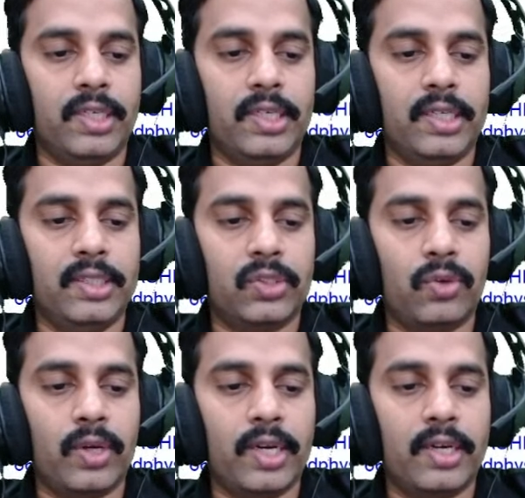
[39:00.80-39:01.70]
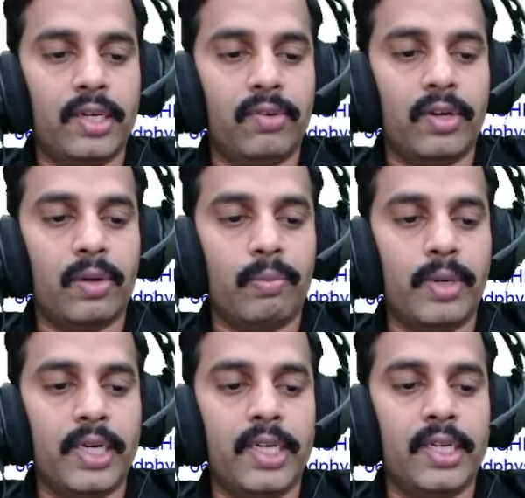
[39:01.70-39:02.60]
d square divided by
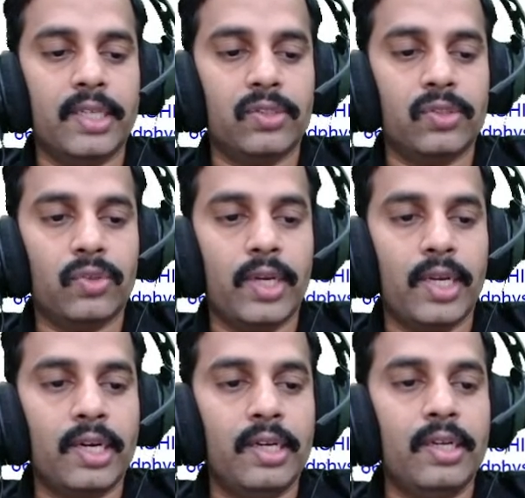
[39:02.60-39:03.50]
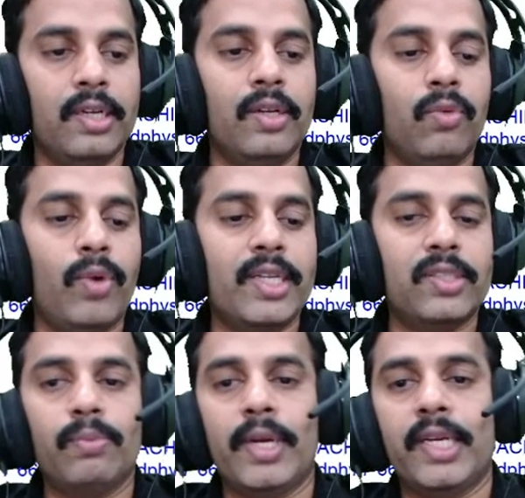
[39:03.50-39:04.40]
ds square. What
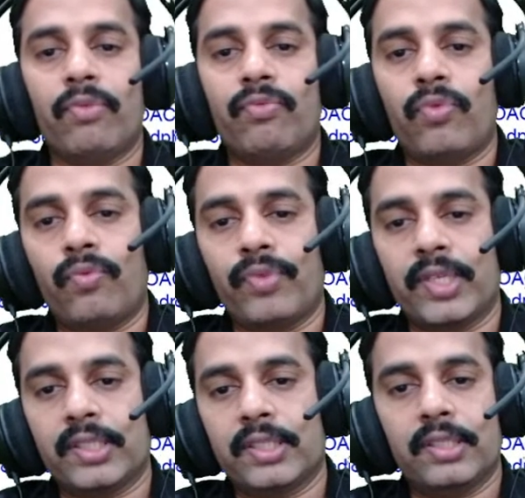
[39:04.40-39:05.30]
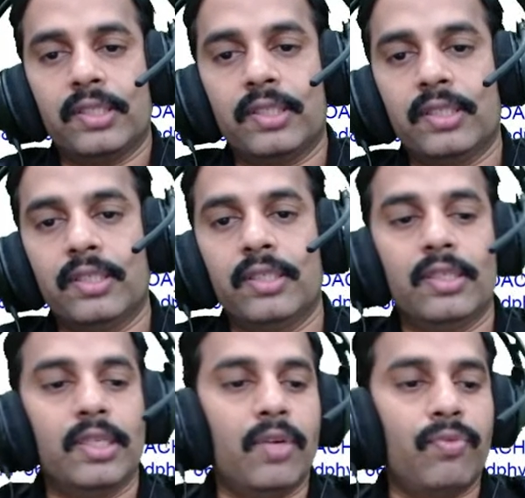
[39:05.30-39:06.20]
is my f of s?
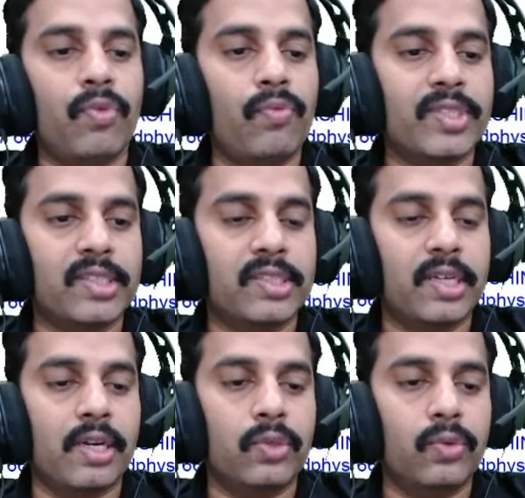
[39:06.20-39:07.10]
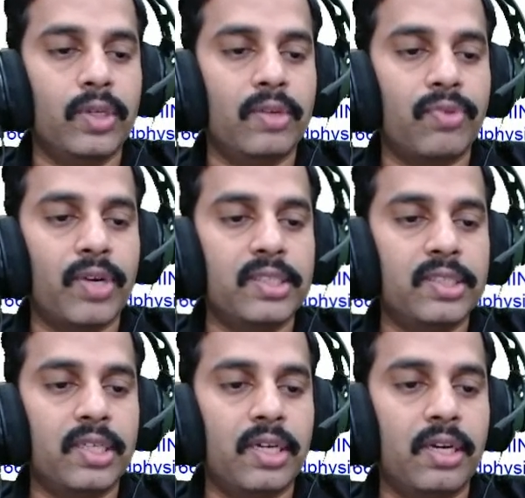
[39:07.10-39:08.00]
F of s is equal to
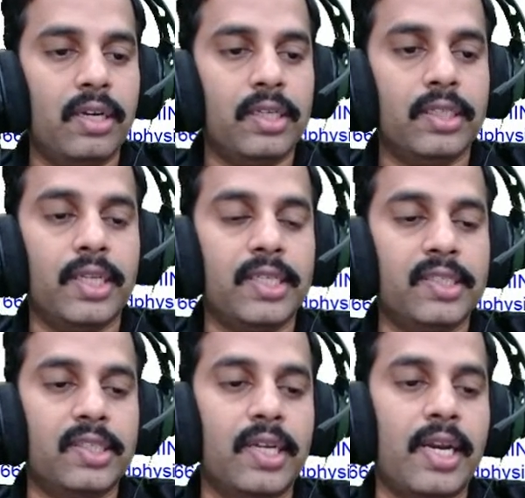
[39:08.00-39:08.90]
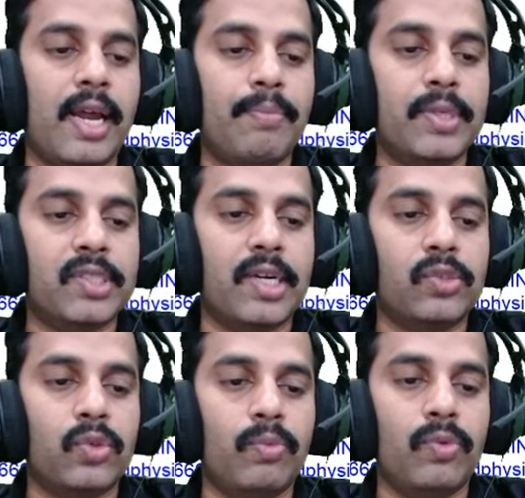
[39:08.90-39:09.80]
differential, that is the Laplace
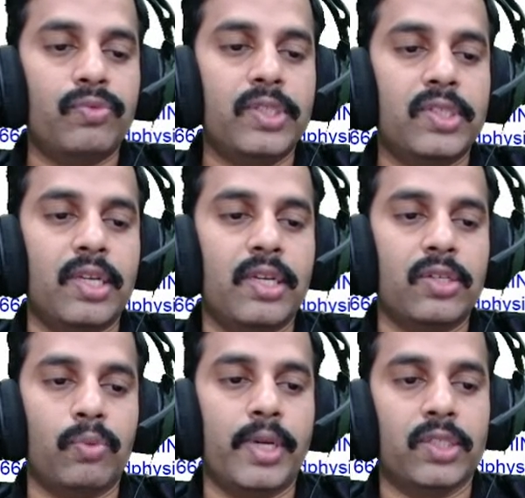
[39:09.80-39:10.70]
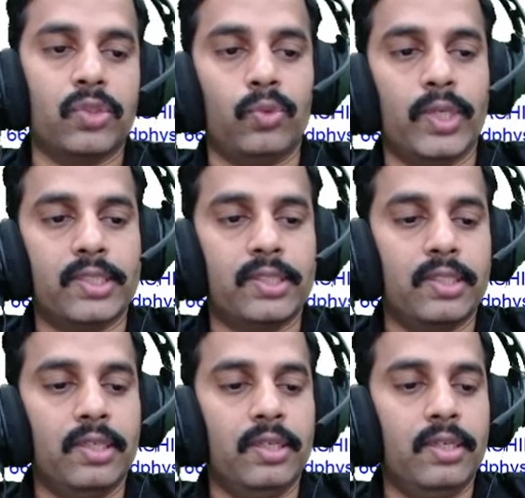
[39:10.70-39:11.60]
transform of this e raised to minus 2x,
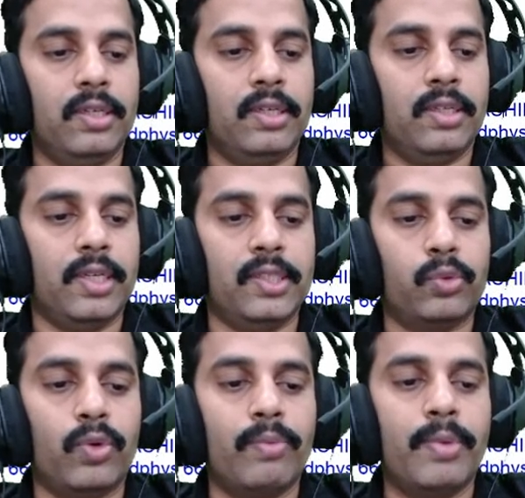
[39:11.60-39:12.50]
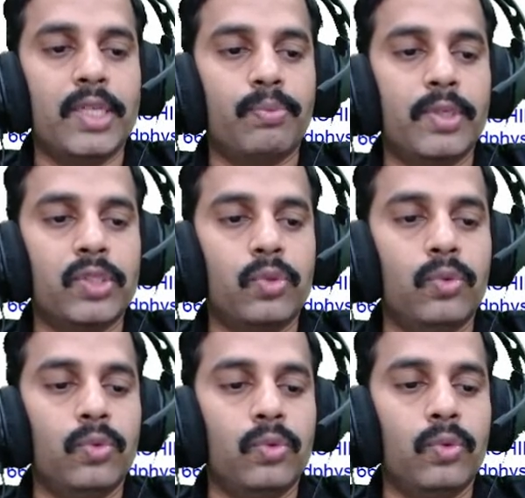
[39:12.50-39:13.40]
that is 1 by s plus 2,
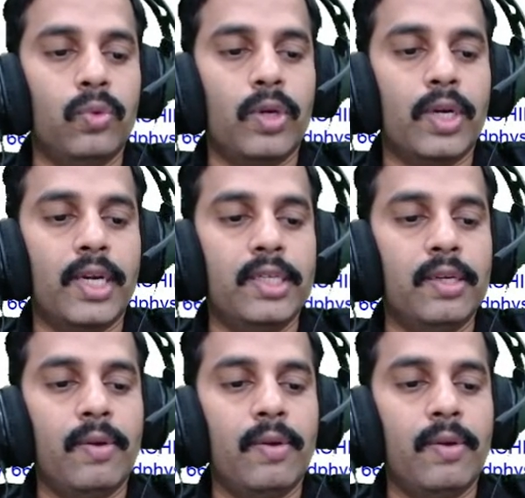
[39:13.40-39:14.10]
right?